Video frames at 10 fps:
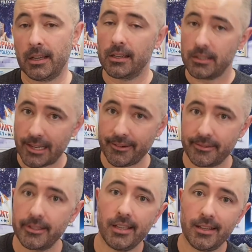Jeff,
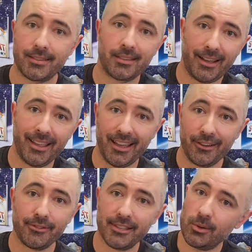yes, I
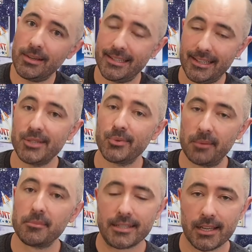have. There's always at least one
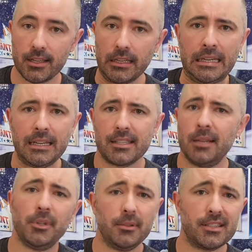mistake.
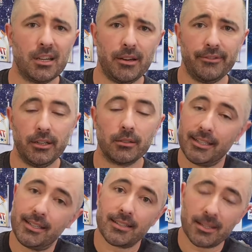Sometimes it's not my fault,
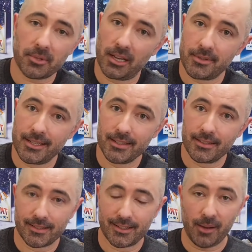sometimes it
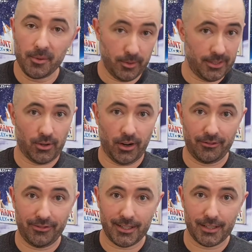is, and we always try and
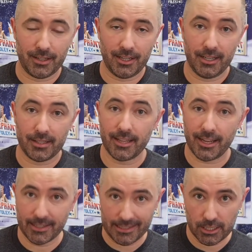fix it in a
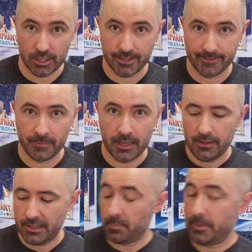second edition.
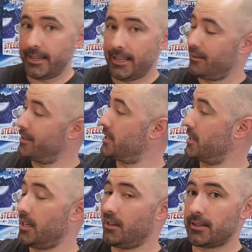This particular edition
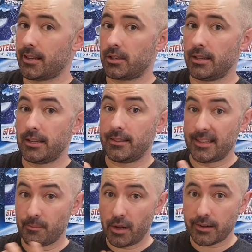here is actually the
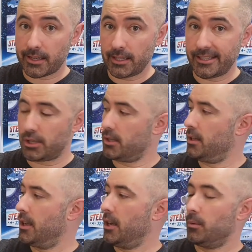American edition,
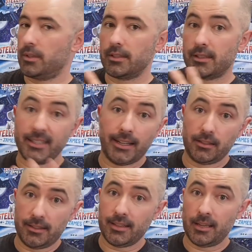which is exactly
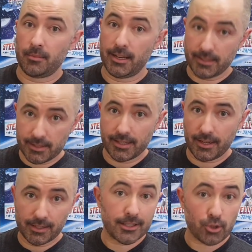the same as the
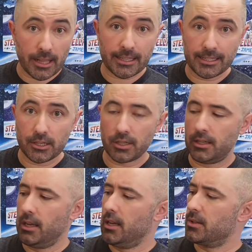second Australian edition,
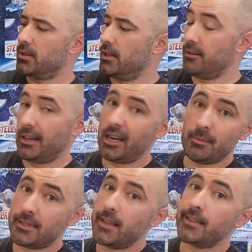so there aren't any
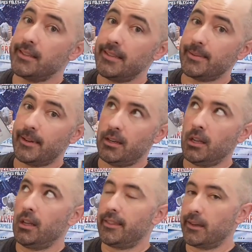mistakes in this one
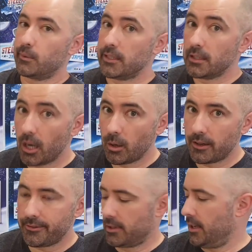that we know
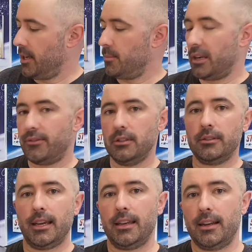of. But if you look
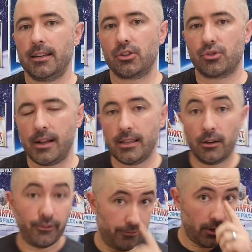at an Australian
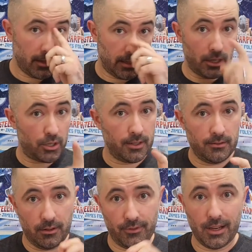first edition,
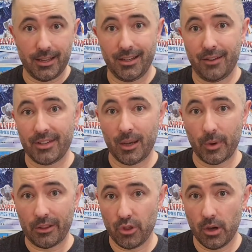if you're lucky enough to get one
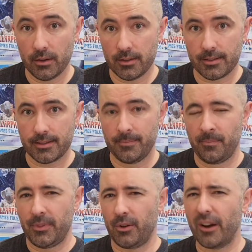of those,
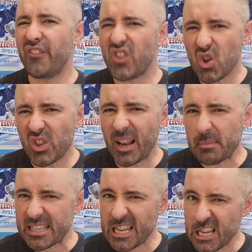there are a few little
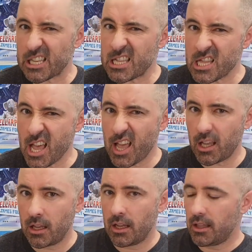mistakes in there.
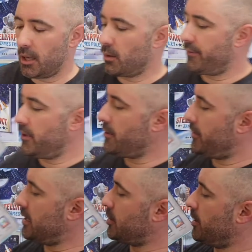There were a few
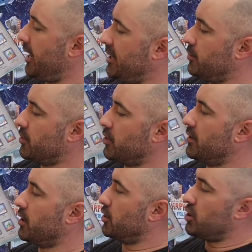things where animals sort of
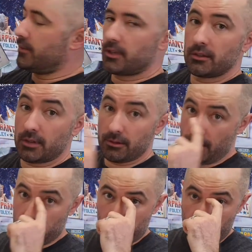got shifted and
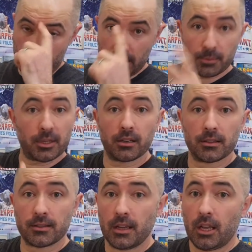rearranged around
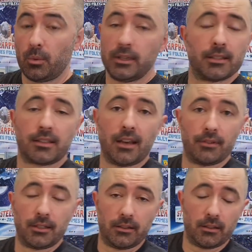because we
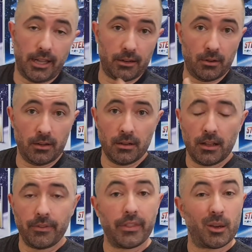discovered later on
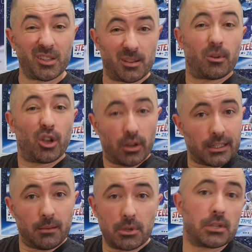that there were some
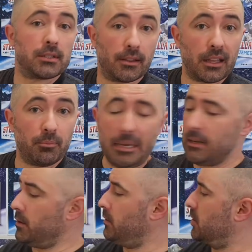earlier missions that they'd been on.